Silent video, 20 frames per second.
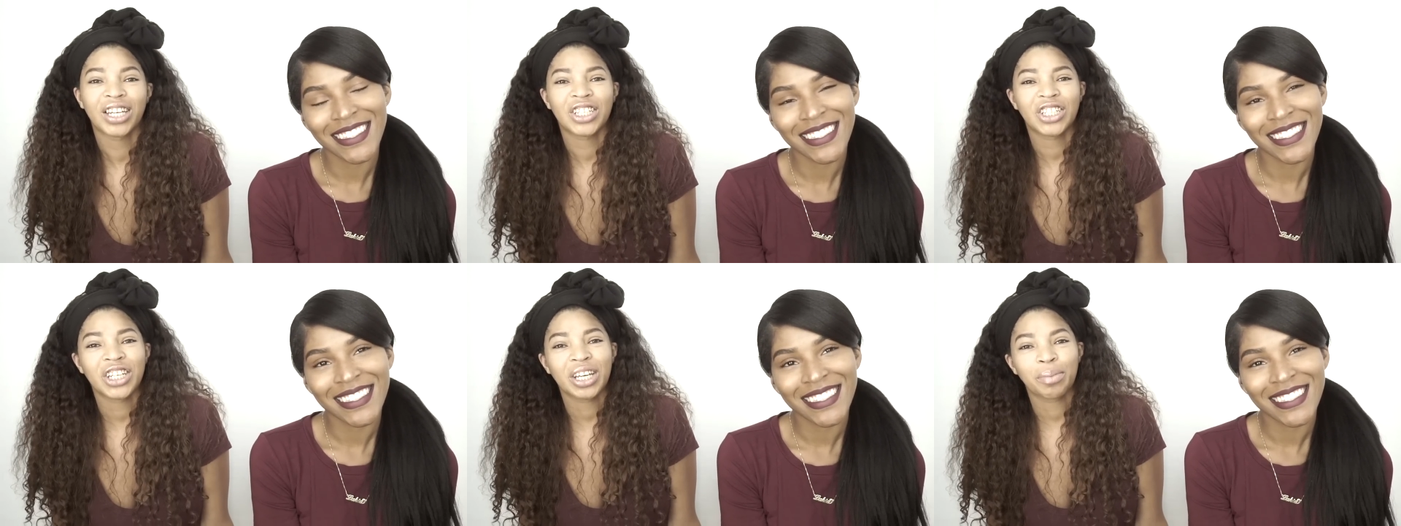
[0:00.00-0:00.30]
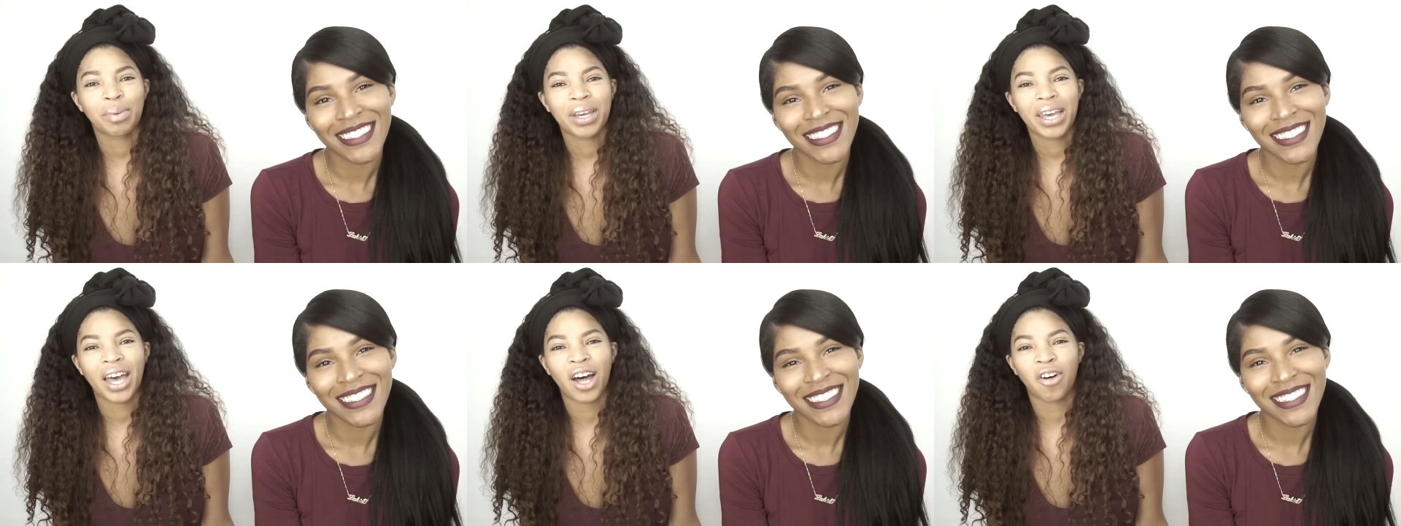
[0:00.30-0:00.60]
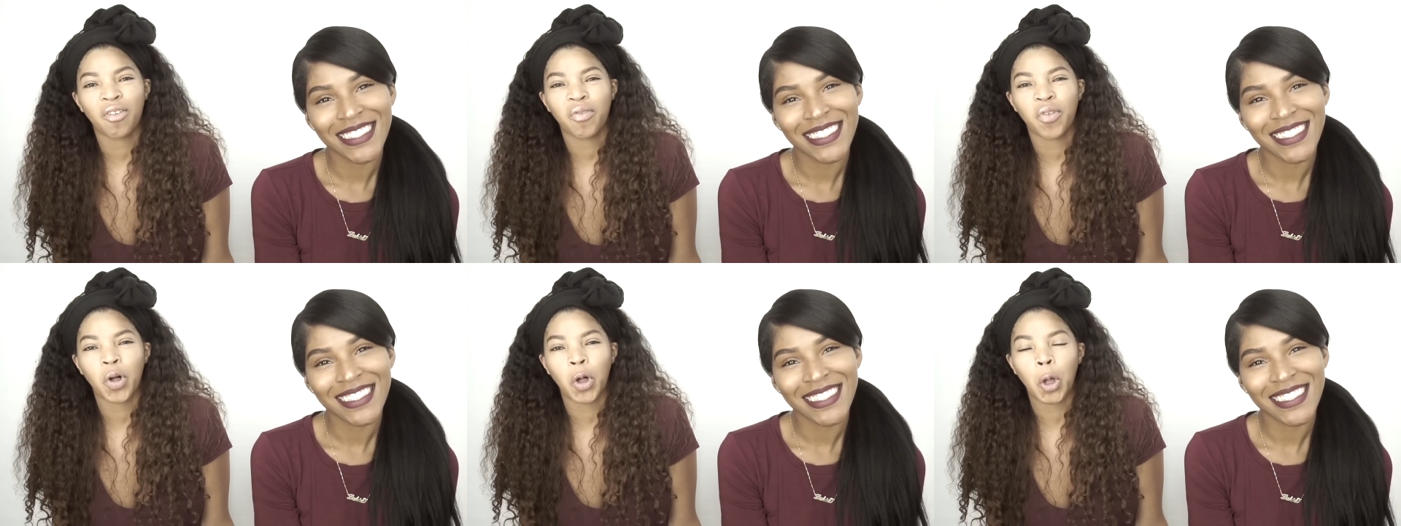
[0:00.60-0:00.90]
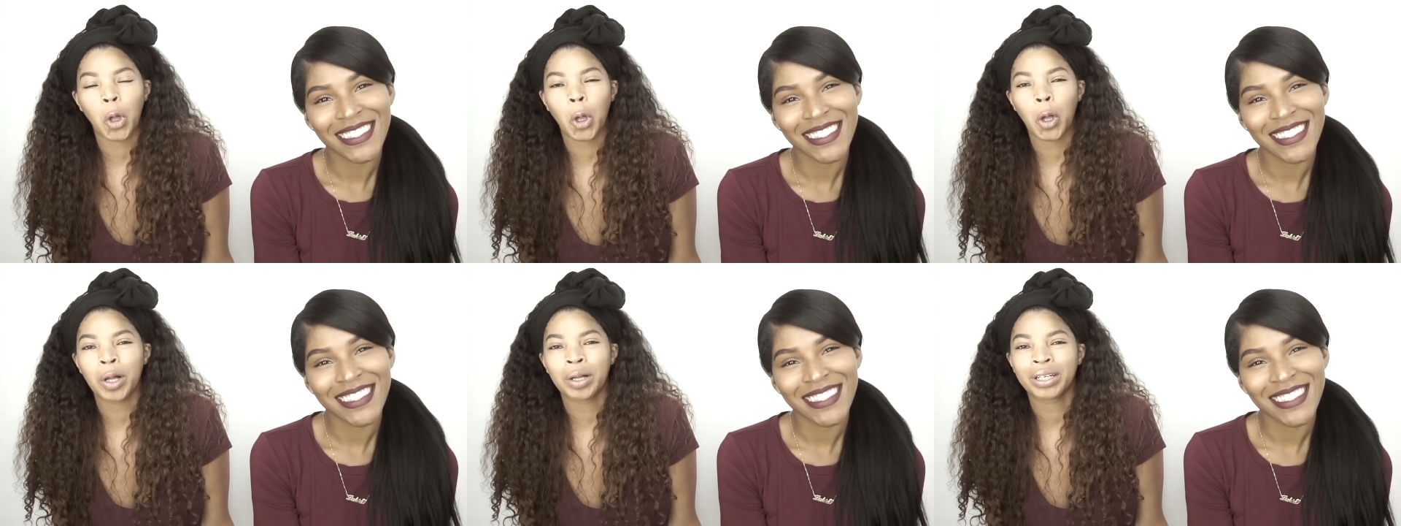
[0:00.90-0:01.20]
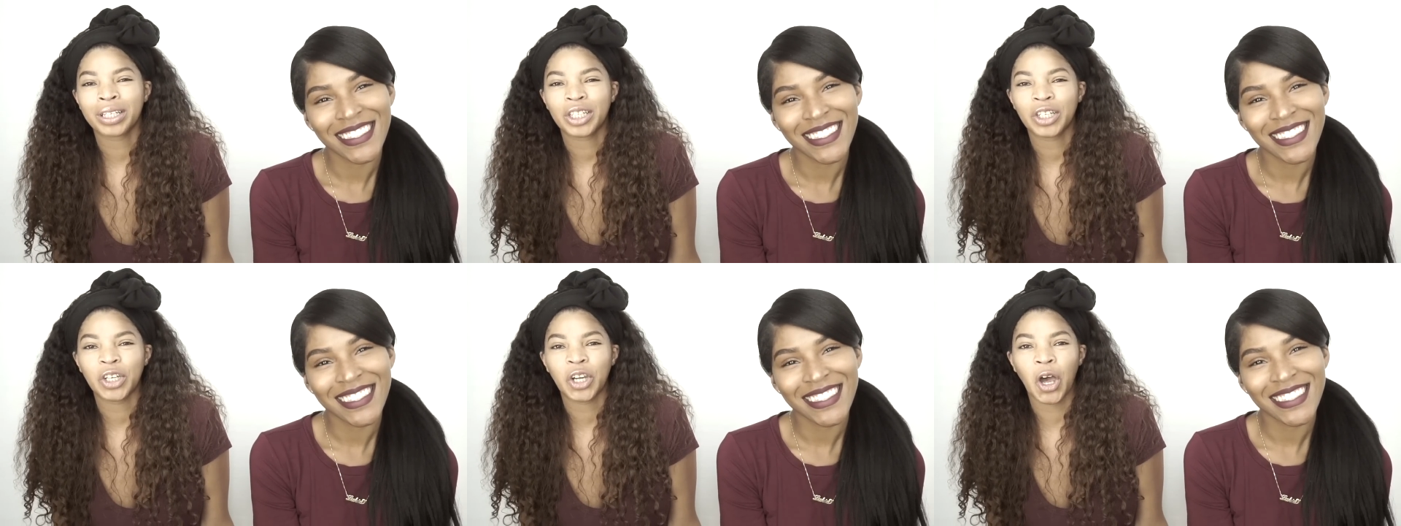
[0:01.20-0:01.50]
Speaker 1: She could be helpful,
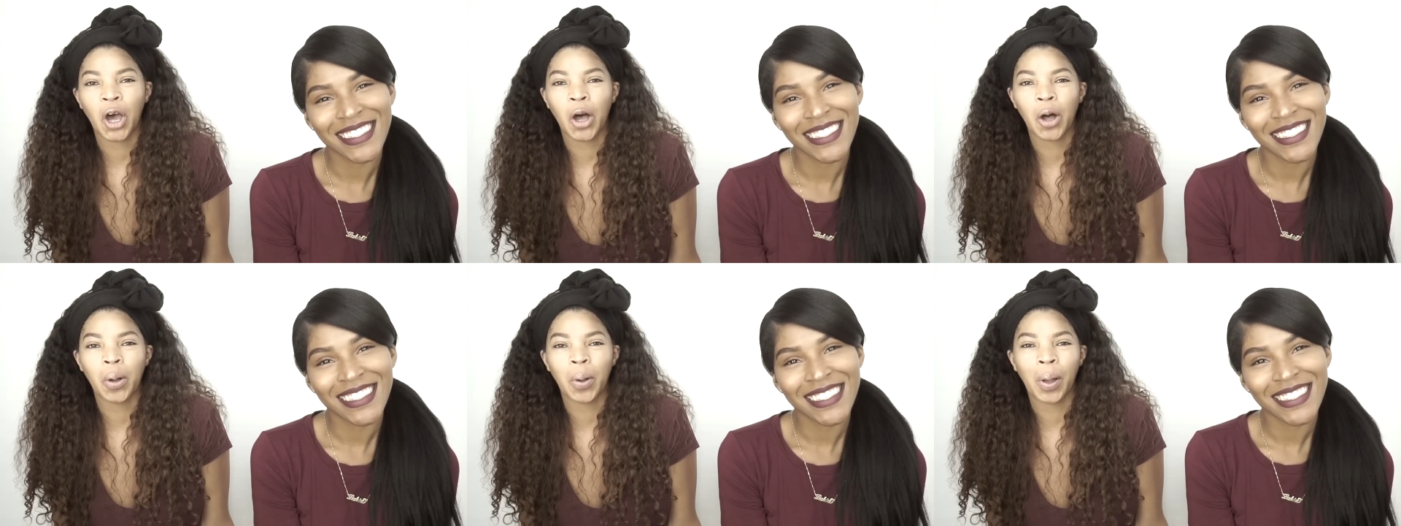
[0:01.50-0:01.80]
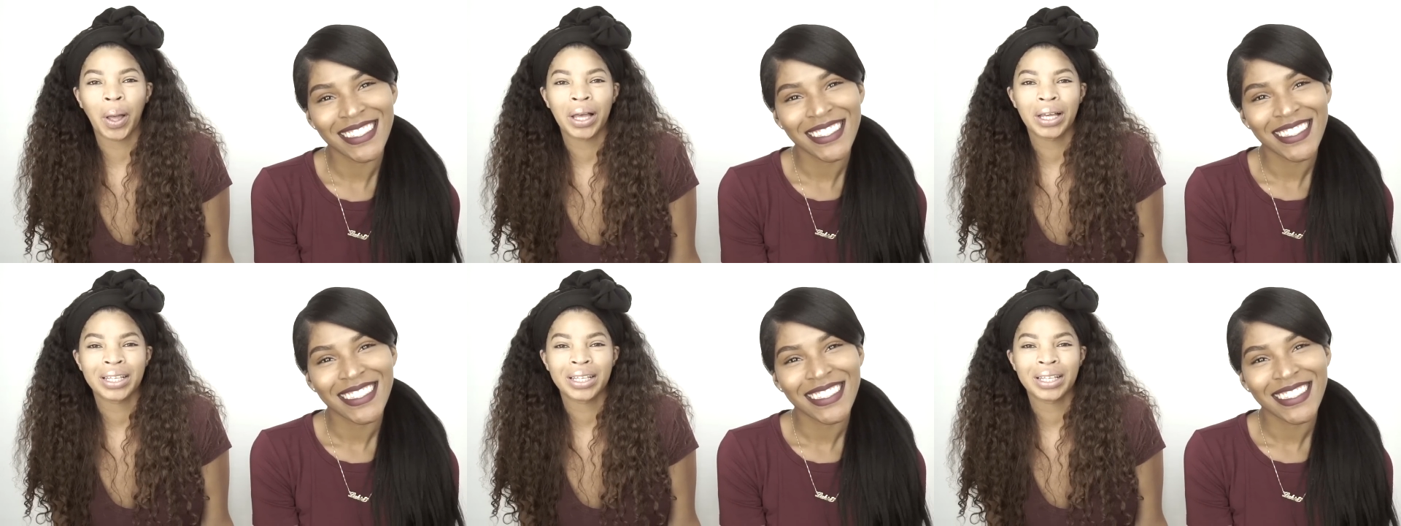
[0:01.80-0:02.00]
you know,